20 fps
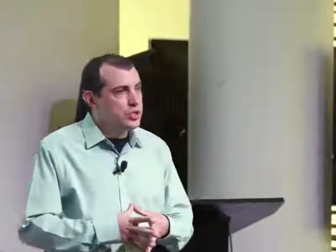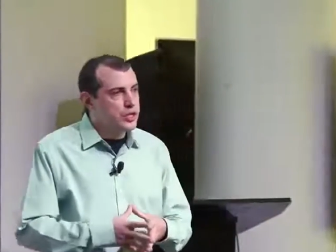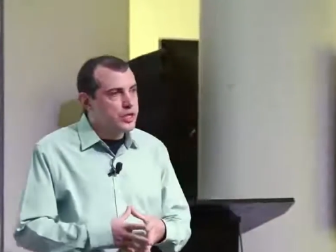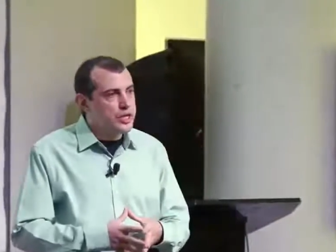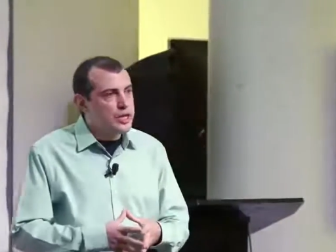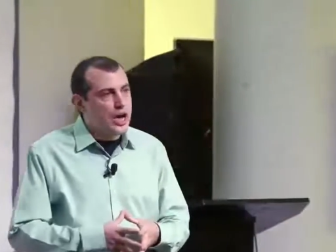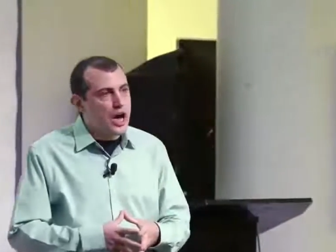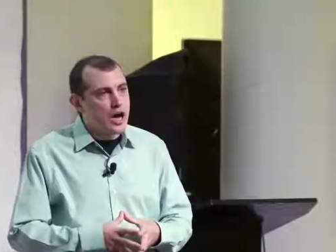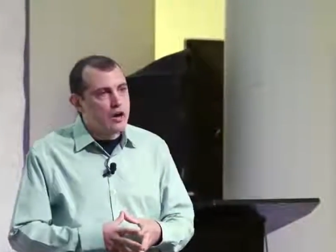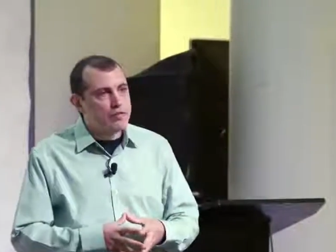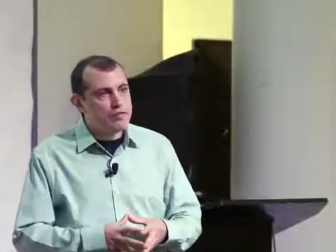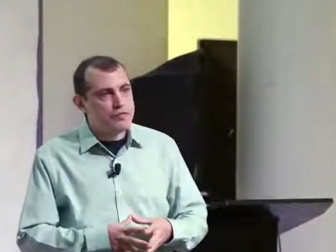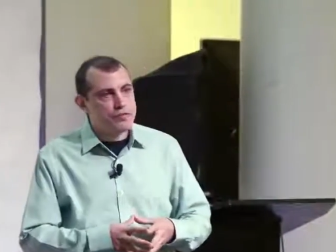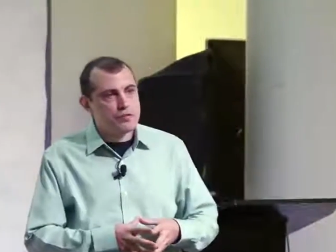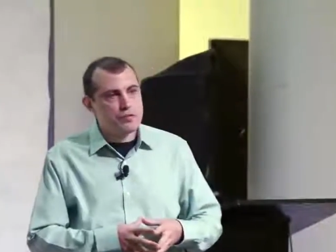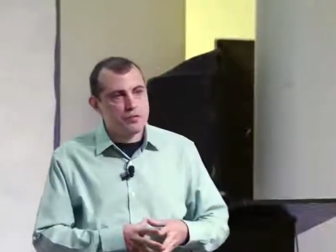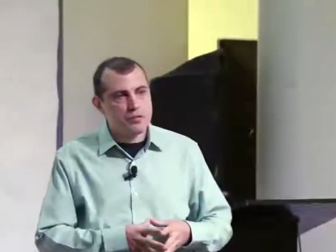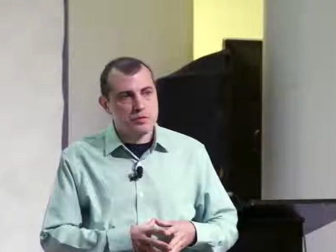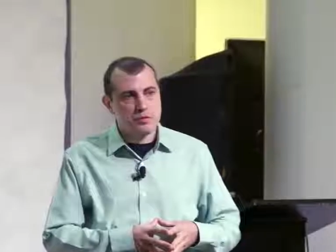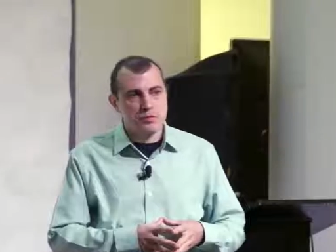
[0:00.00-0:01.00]
good
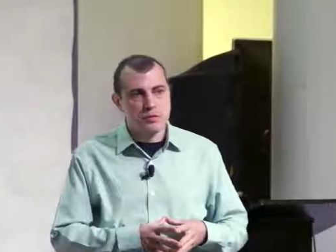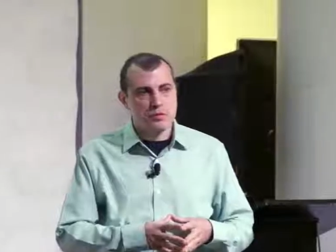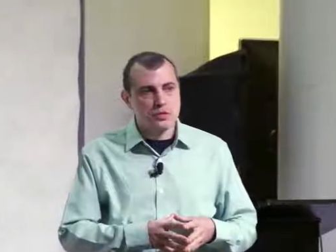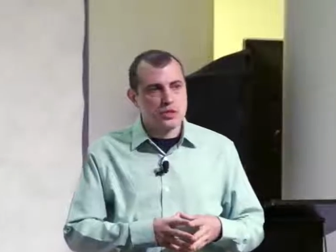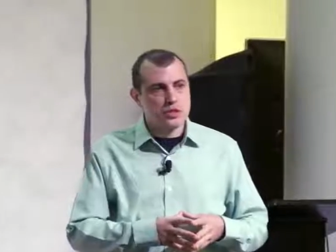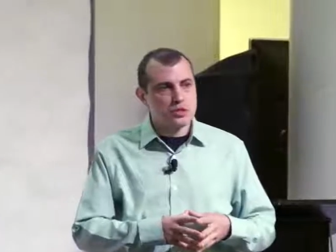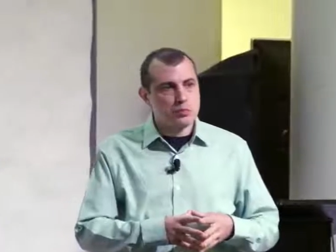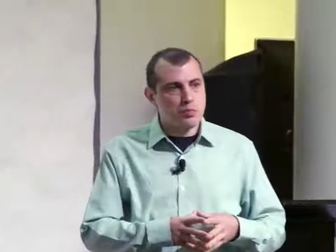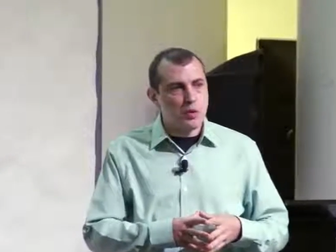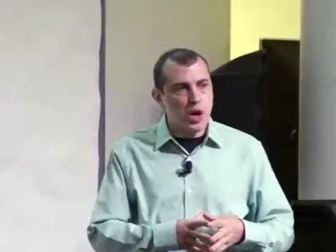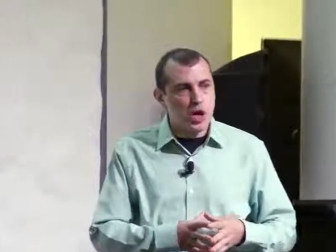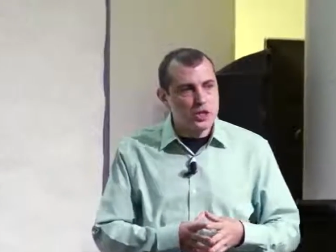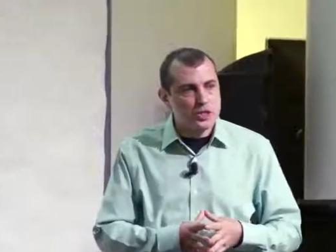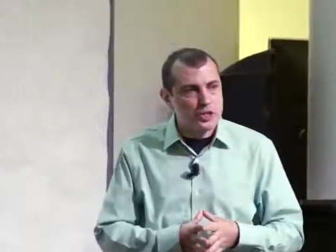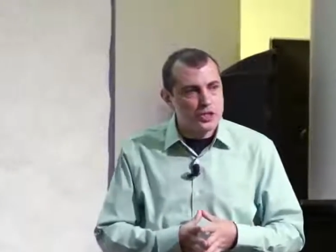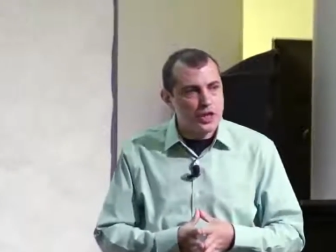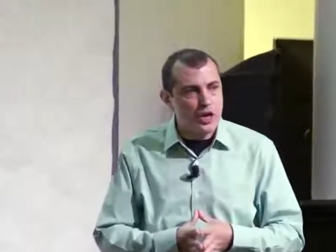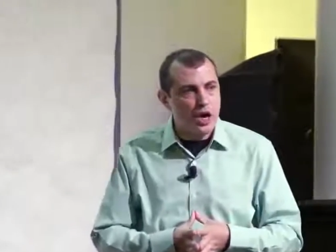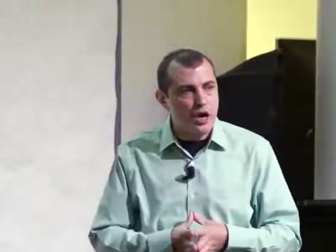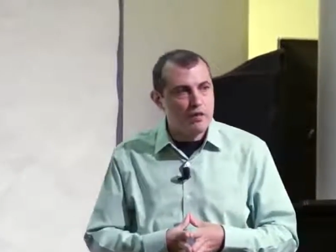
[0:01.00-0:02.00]
enough,
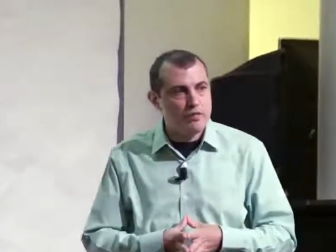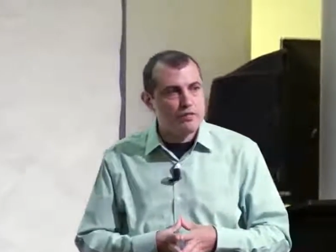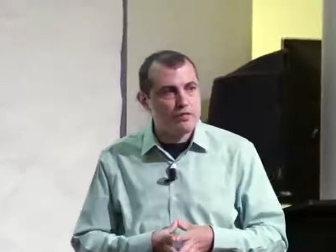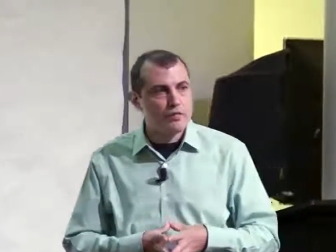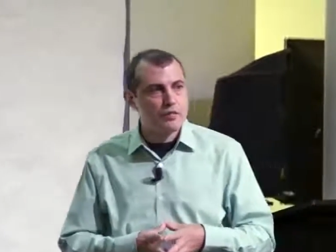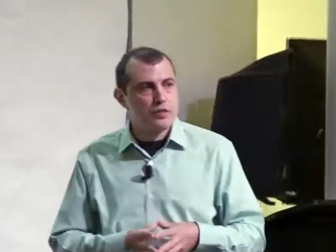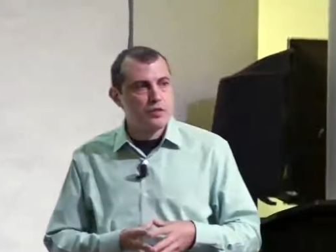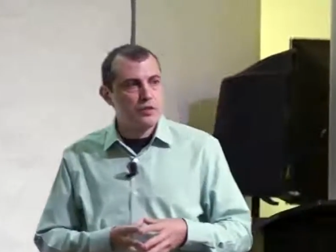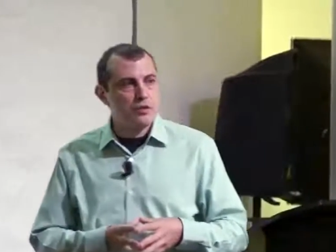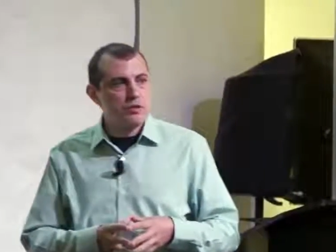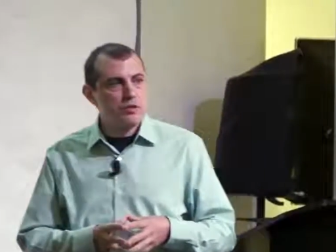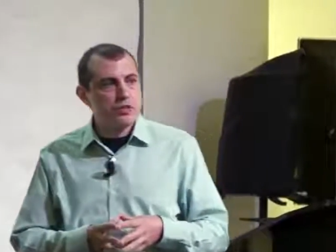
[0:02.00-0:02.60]
smart enough,